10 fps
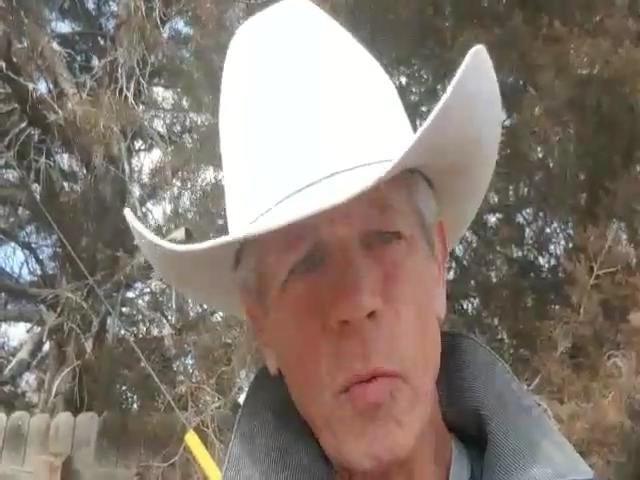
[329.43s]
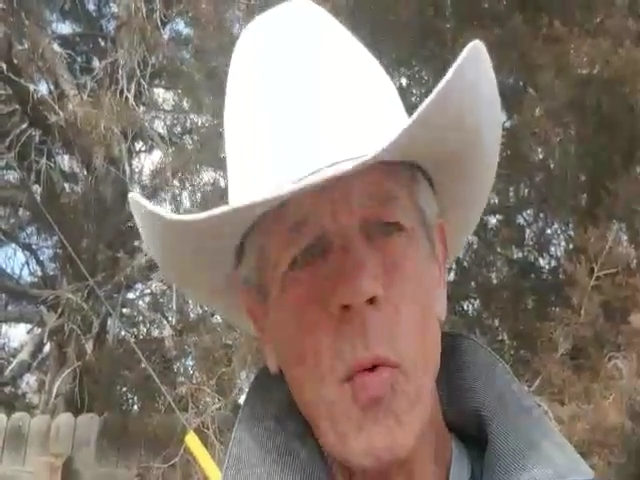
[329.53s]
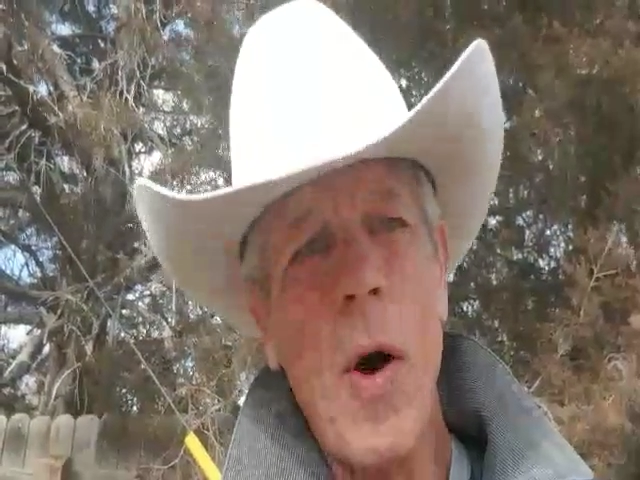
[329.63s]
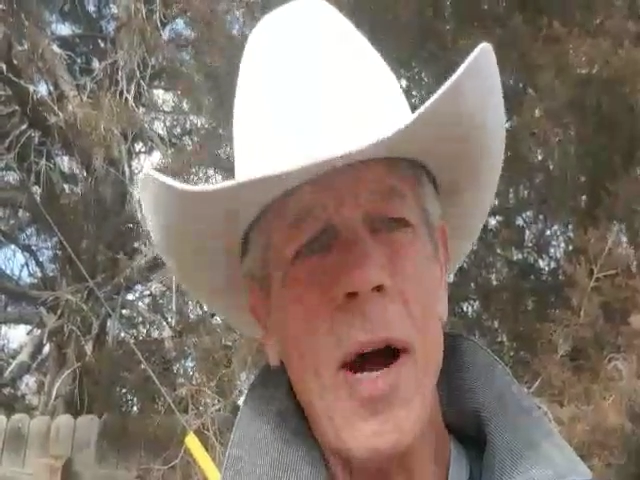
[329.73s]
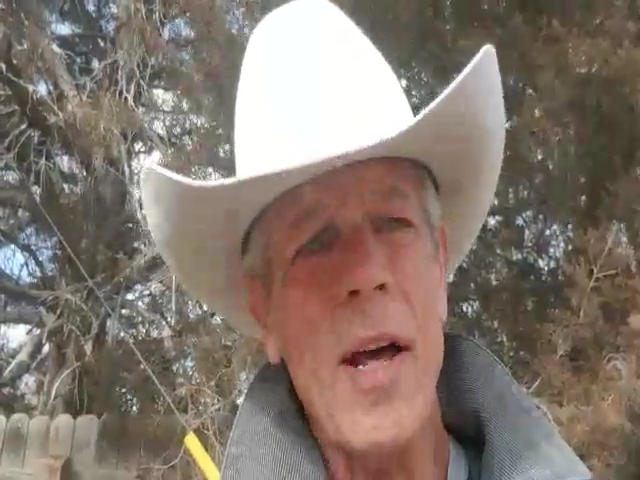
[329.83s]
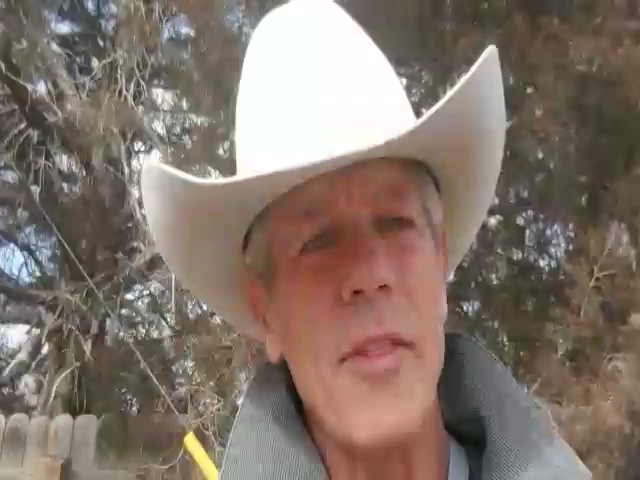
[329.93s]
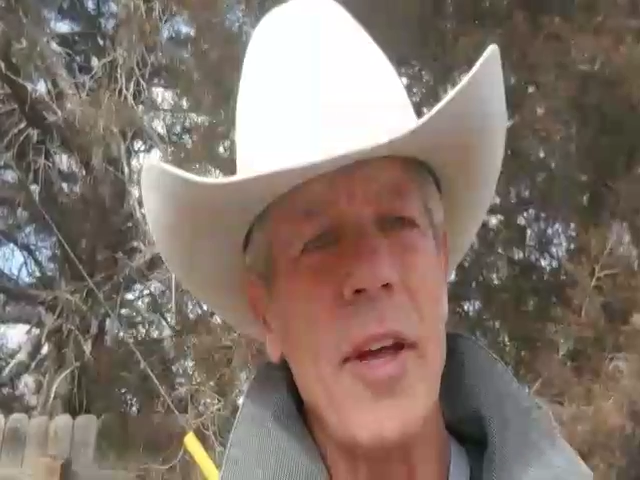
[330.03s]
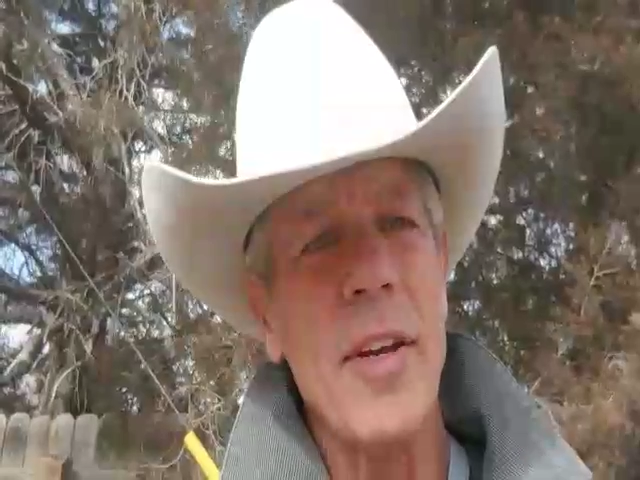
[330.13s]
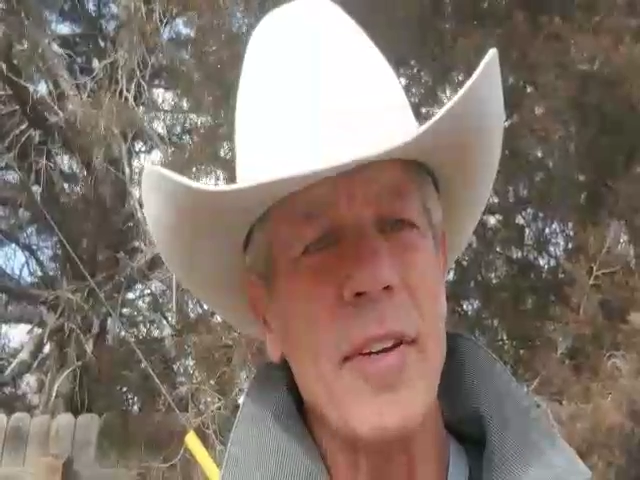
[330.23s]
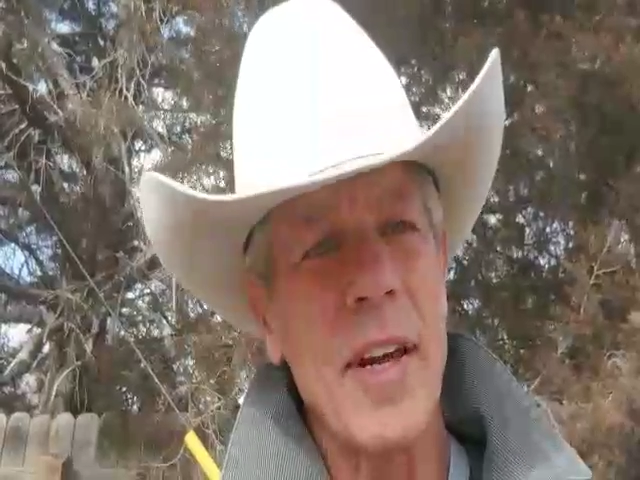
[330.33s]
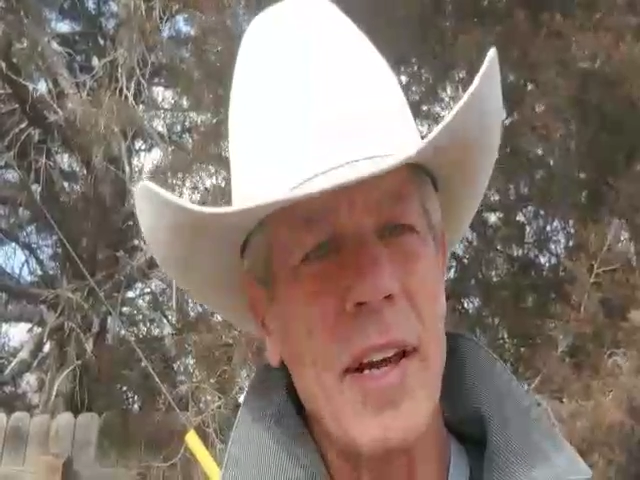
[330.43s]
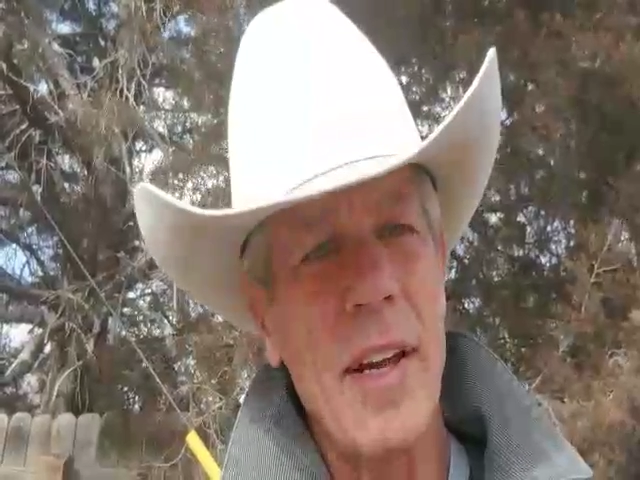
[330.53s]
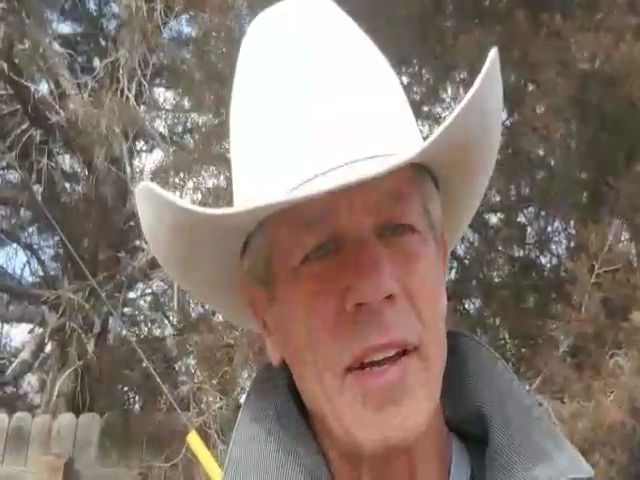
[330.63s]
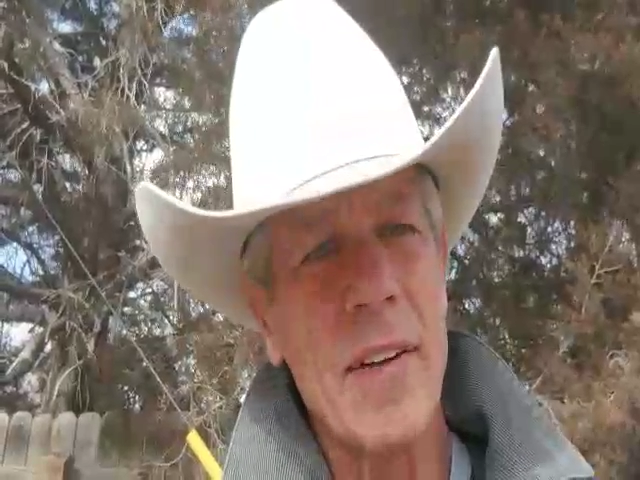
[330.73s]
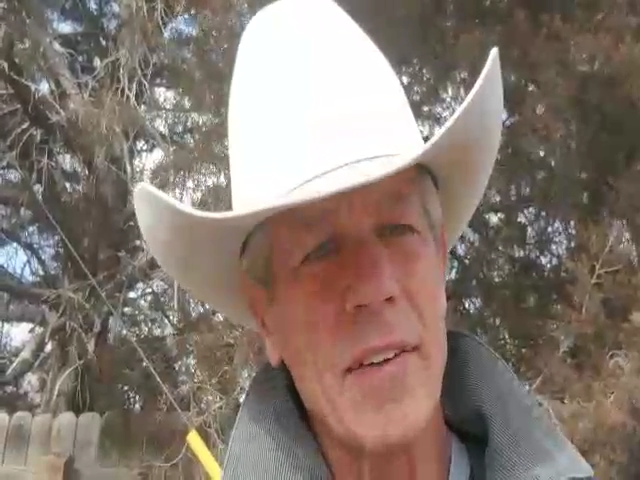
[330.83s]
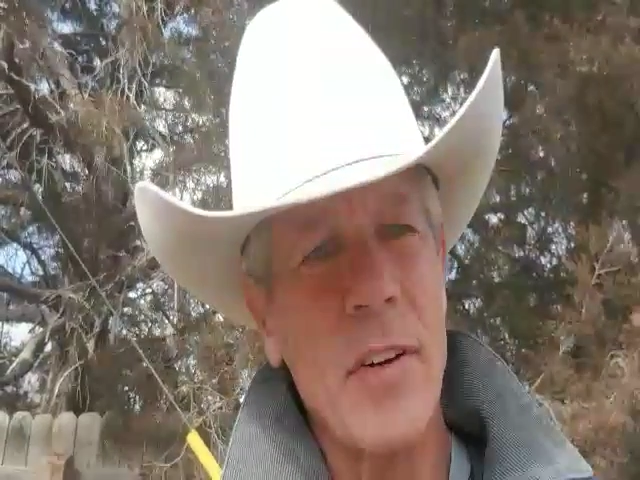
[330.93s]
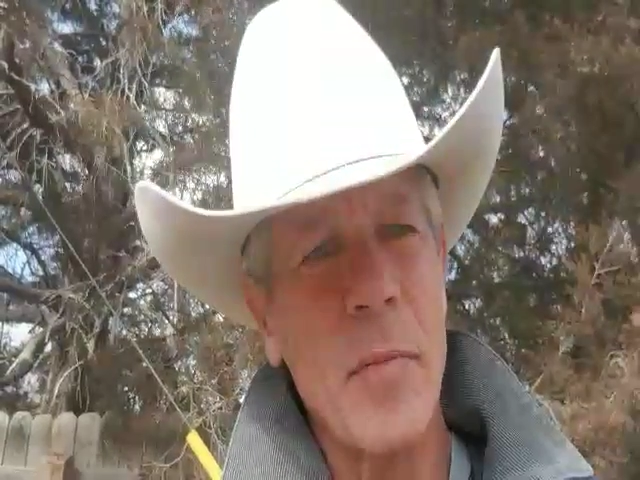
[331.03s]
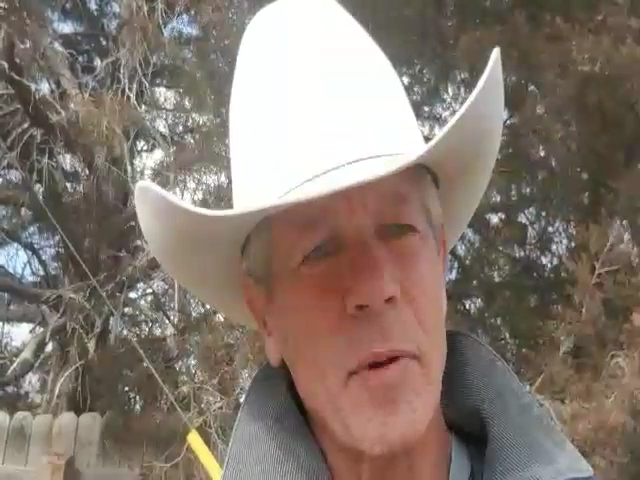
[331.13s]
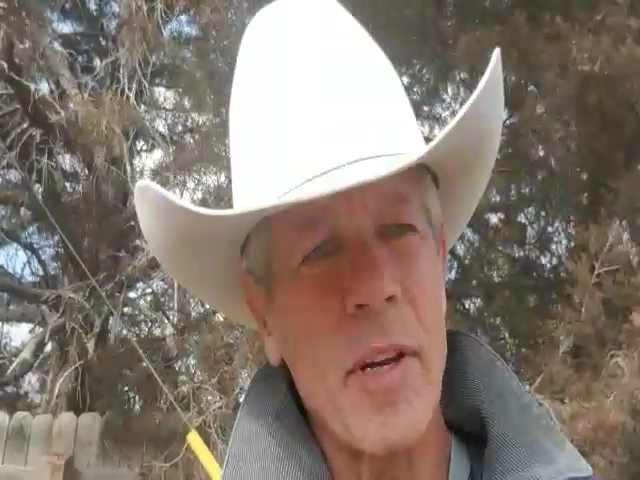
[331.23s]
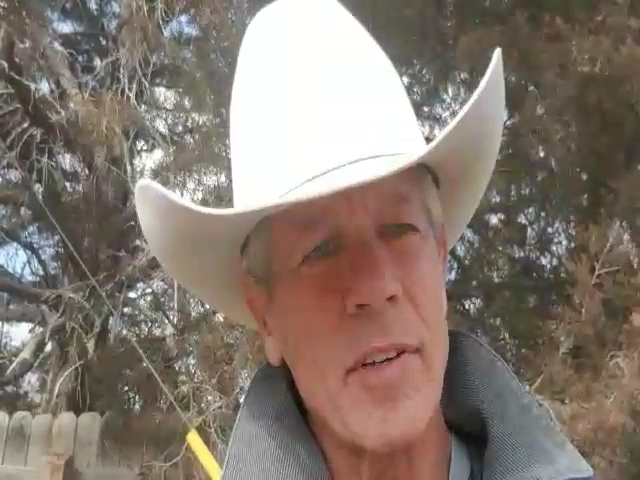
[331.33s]
why they say it's in the
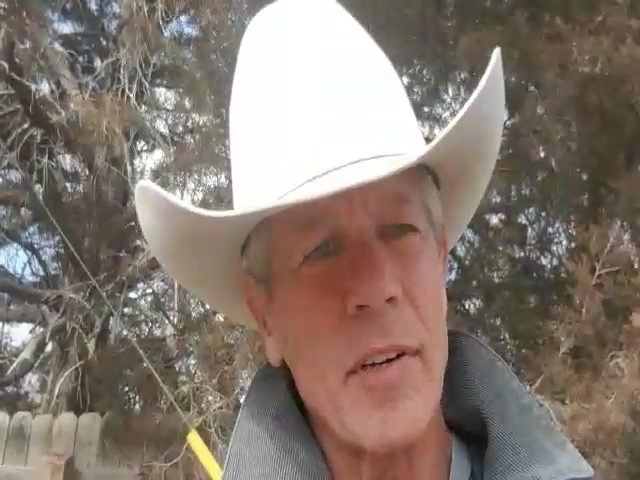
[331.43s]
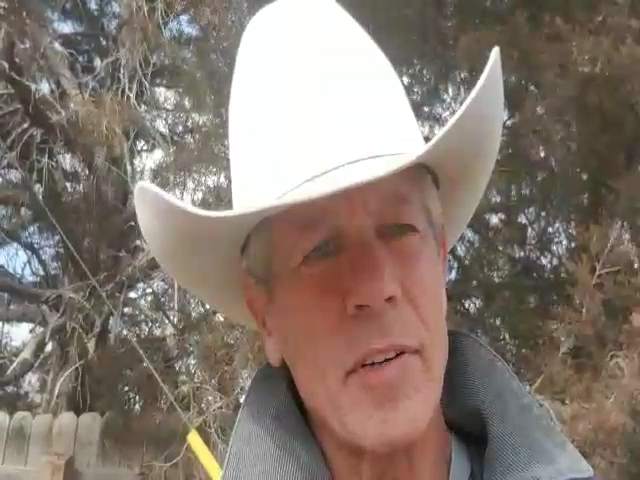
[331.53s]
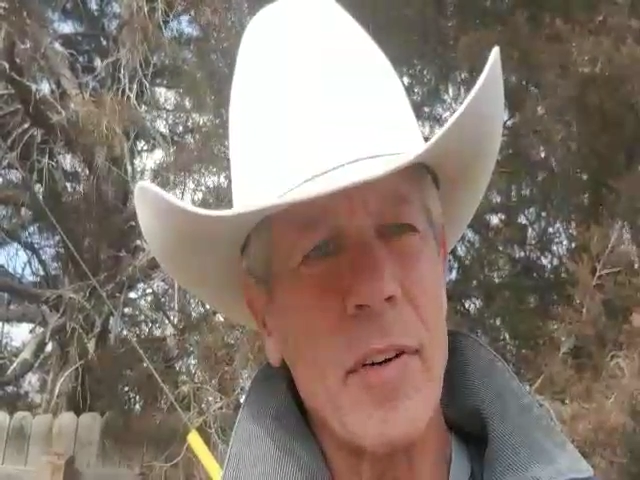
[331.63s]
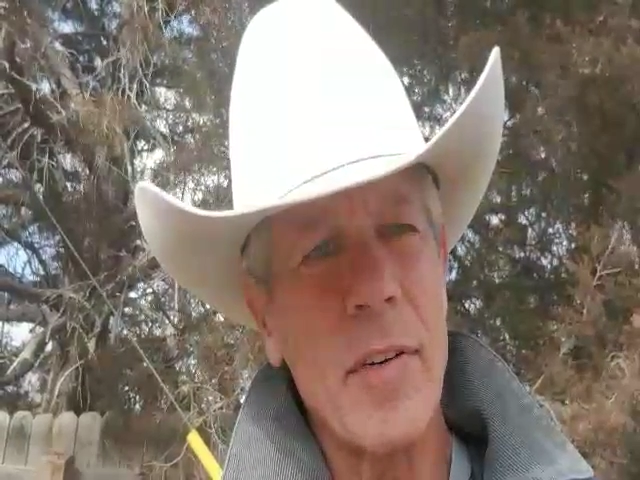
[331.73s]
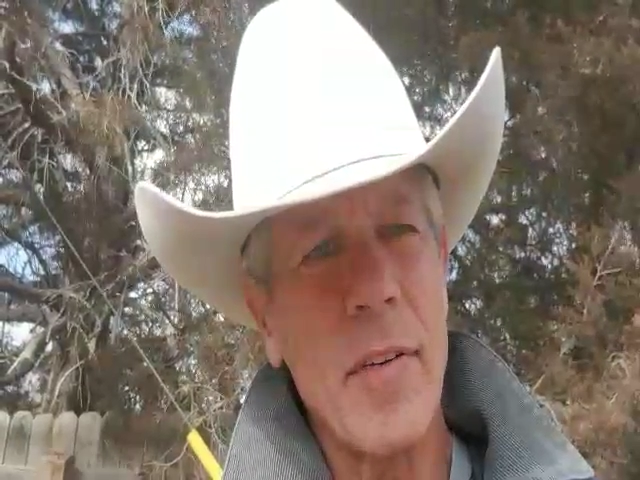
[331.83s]
best interest